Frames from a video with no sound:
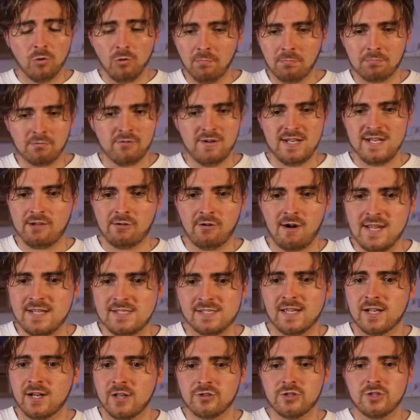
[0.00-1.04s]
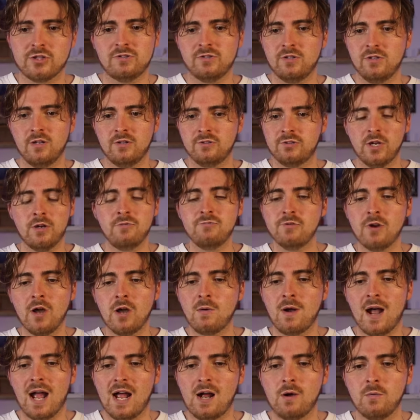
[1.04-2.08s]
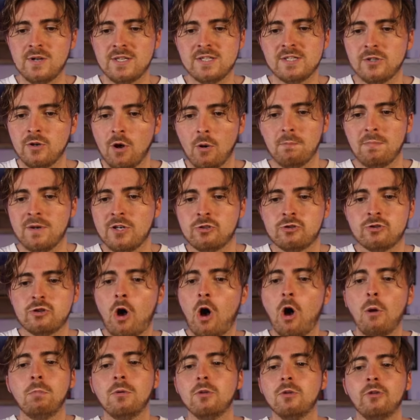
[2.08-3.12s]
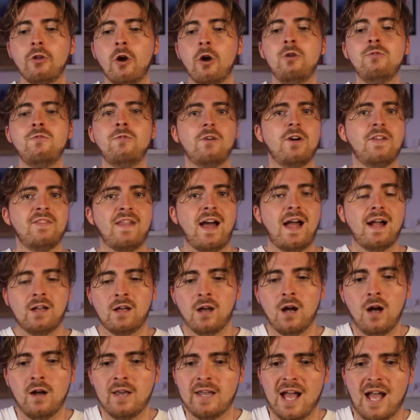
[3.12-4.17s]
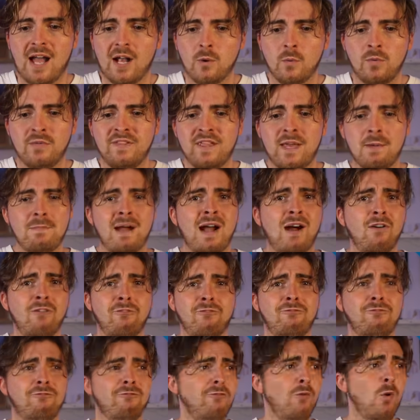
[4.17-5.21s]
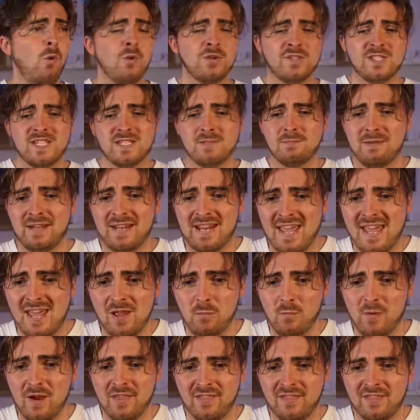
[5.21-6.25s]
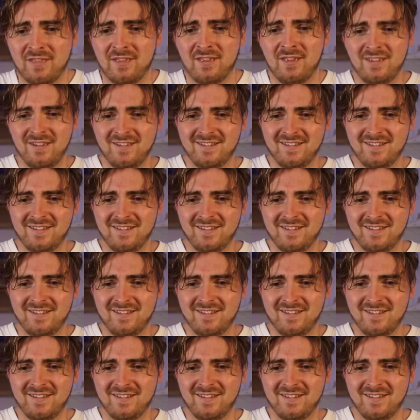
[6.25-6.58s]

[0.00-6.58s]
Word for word: all pretty crazy, and I just don't know how he's not been toppled over in that kayak with the amount of force it's been hit with.